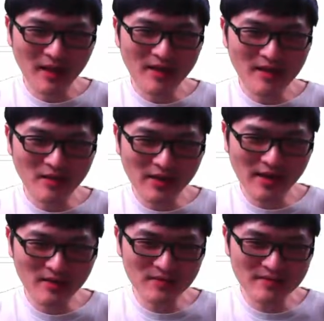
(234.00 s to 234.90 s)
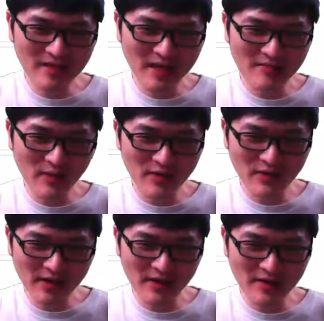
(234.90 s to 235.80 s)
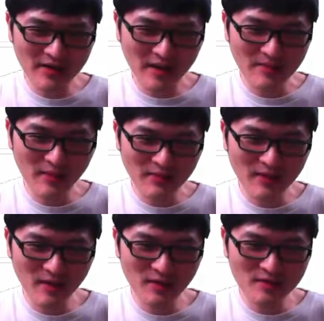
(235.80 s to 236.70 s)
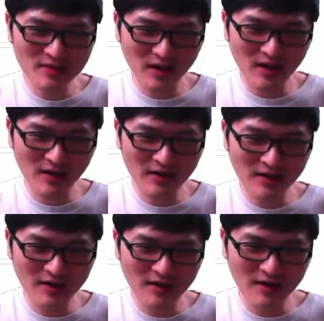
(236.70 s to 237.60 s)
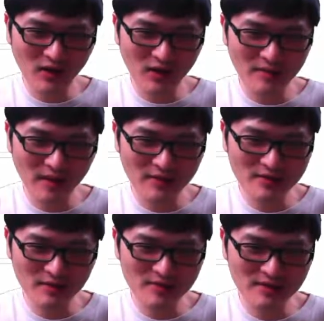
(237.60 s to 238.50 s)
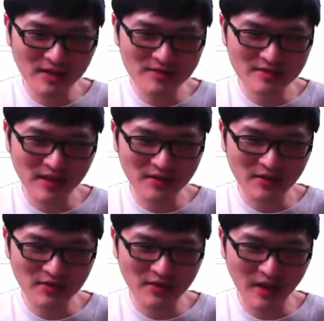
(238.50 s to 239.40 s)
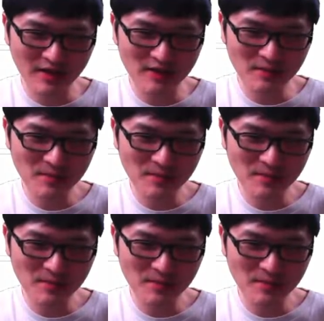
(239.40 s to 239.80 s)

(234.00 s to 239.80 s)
Something like your account disabled, your account enabled. Those are, I'm talking about. So that's not a good